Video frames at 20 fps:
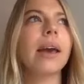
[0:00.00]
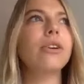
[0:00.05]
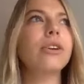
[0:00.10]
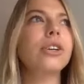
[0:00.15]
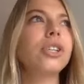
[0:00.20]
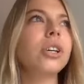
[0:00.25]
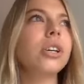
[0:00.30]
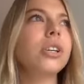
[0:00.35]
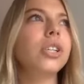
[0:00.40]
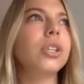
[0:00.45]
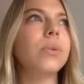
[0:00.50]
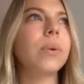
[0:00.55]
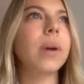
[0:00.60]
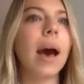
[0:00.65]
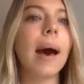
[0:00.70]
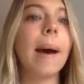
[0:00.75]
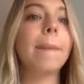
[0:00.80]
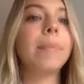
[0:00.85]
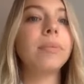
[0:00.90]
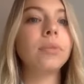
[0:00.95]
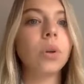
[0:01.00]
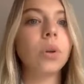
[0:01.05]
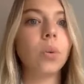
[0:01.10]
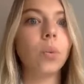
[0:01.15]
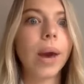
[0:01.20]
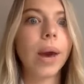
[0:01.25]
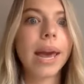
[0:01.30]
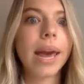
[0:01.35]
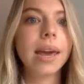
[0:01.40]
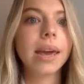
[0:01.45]
I usually do a couple a
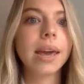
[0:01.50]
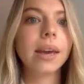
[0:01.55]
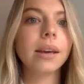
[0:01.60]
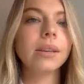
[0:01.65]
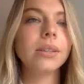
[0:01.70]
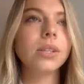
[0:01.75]
week.